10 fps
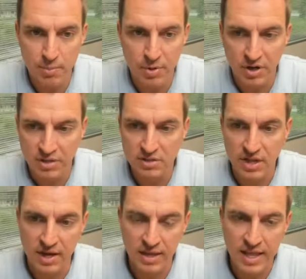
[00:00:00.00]
books
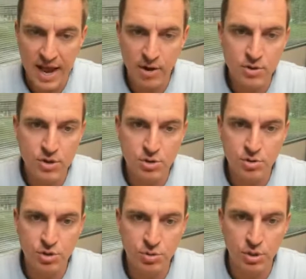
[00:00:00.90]
that allow you
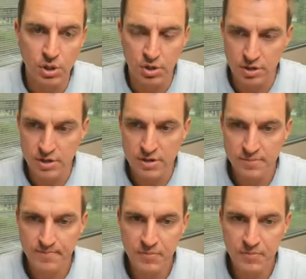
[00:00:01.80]
to learn